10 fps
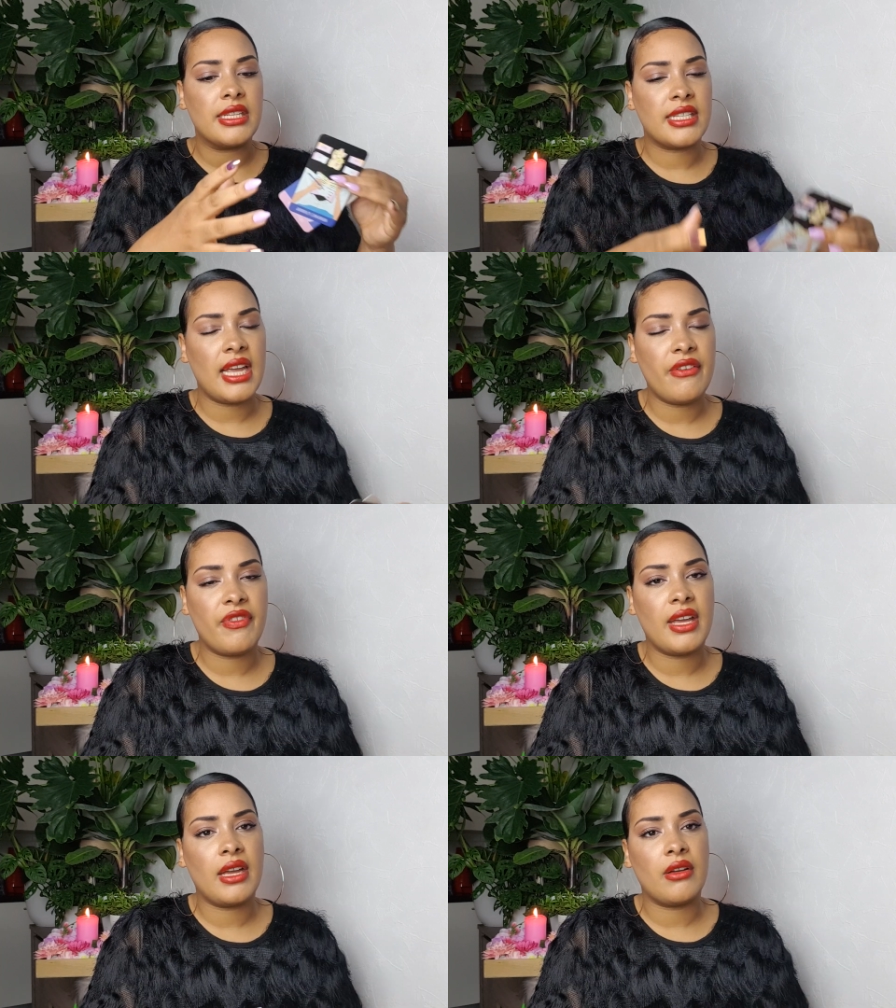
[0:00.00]

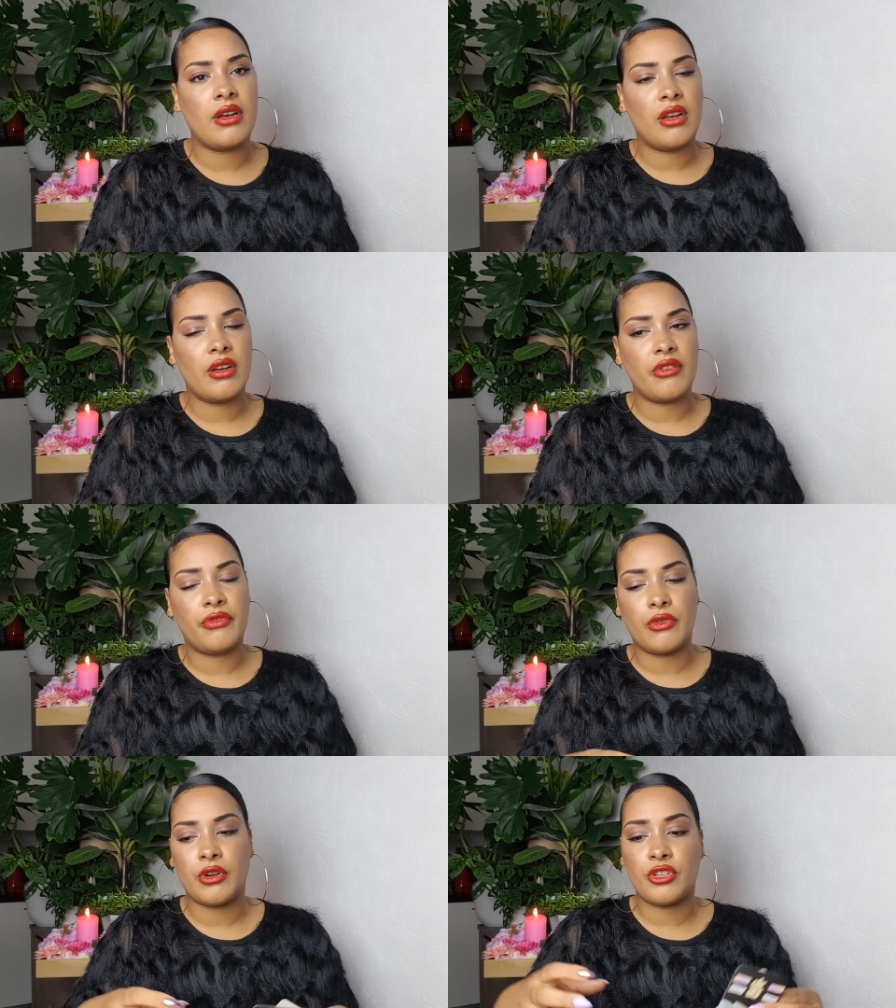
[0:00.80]
saving uh,
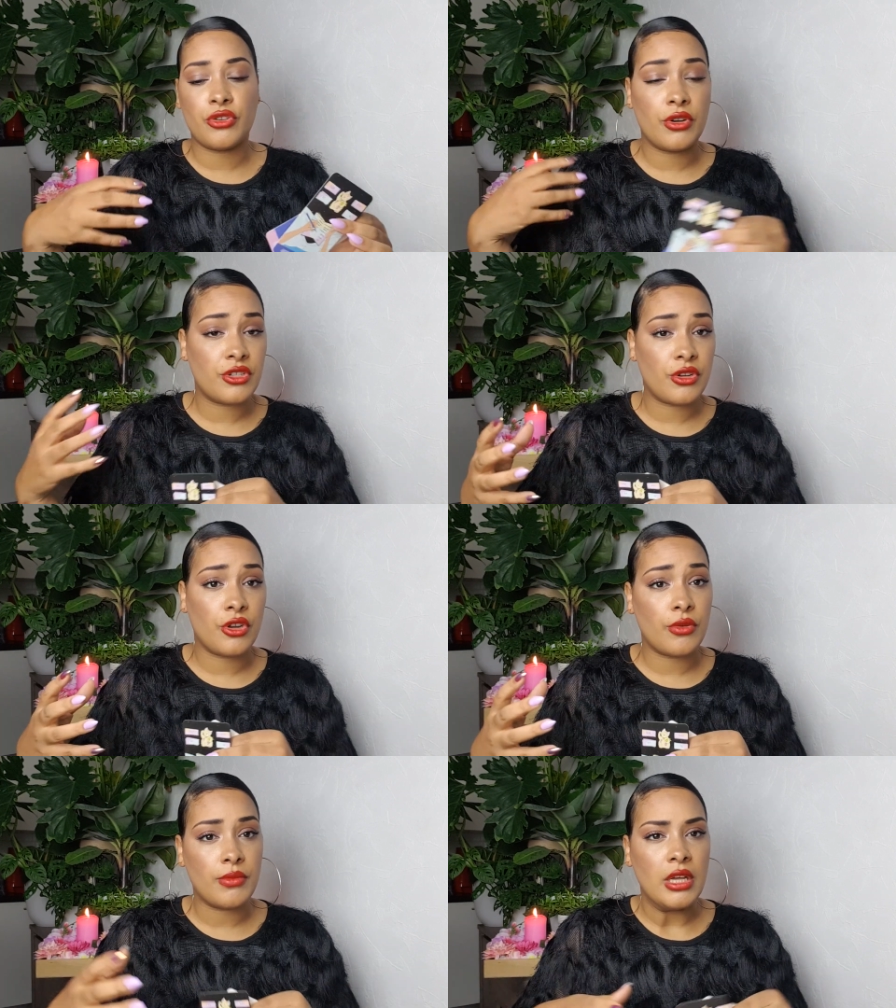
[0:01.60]
for short
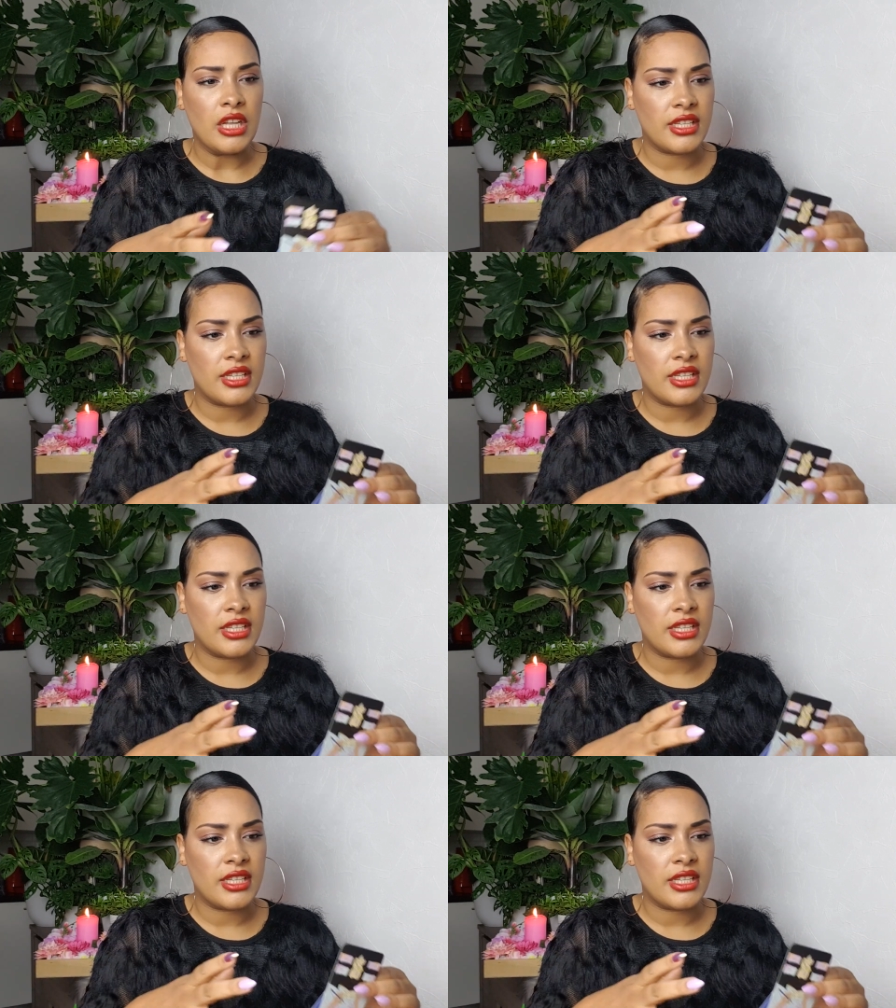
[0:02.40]
term,